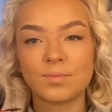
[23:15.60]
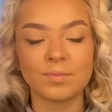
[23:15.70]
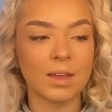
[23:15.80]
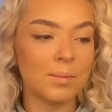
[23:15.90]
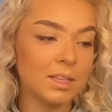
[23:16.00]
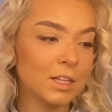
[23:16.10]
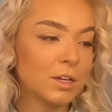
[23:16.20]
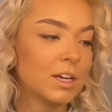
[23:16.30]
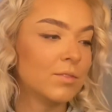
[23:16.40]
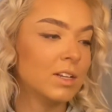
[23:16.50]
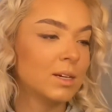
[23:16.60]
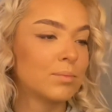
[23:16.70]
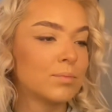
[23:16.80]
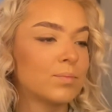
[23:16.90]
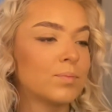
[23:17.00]
I mean, they're looking really
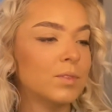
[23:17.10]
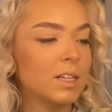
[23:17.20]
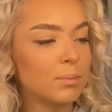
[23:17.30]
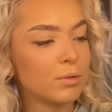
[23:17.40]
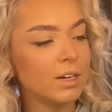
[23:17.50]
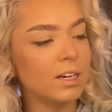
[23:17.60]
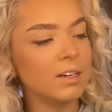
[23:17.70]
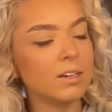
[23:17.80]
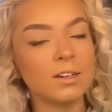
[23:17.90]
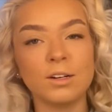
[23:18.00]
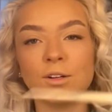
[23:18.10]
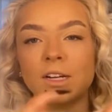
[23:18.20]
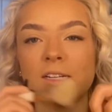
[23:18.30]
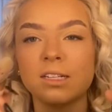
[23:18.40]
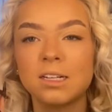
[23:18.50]
really pretty and, and all
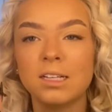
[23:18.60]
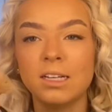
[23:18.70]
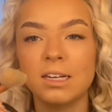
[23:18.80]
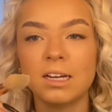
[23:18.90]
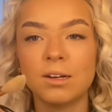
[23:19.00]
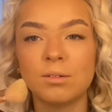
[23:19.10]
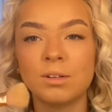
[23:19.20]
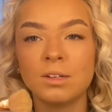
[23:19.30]
nice and clean now.